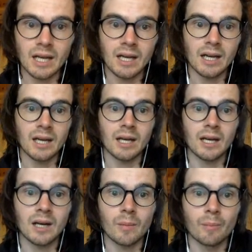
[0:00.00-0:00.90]

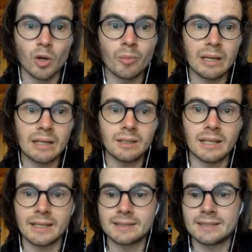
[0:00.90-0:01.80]
are mobile
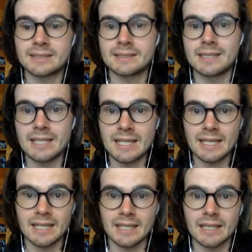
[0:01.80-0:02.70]
and
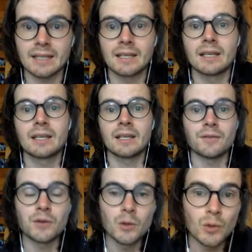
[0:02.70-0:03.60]
sneaky.
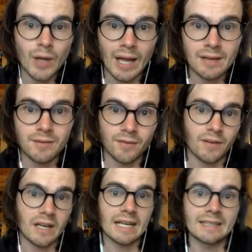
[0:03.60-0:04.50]
If you have a
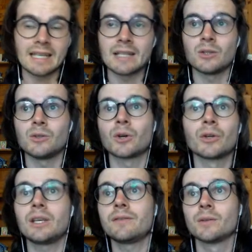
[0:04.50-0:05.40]
fight and you
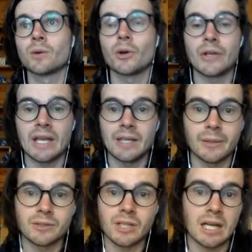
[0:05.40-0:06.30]
don't give the rogue
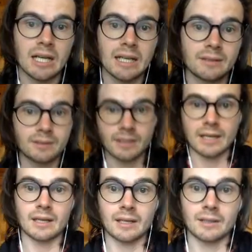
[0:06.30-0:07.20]
anywhere to hide,
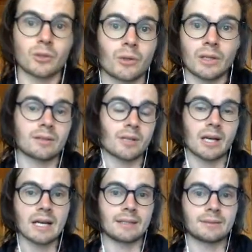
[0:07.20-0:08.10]
they don't get to
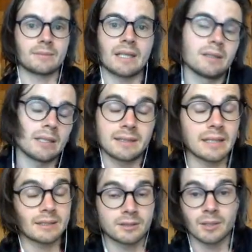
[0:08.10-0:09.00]
hide. And like
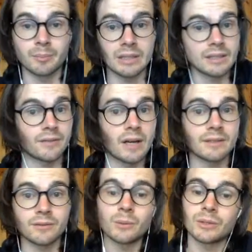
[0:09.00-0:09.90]
that's completely
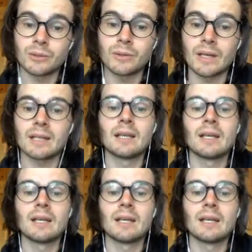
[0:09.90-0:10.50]
fine if you want to do that,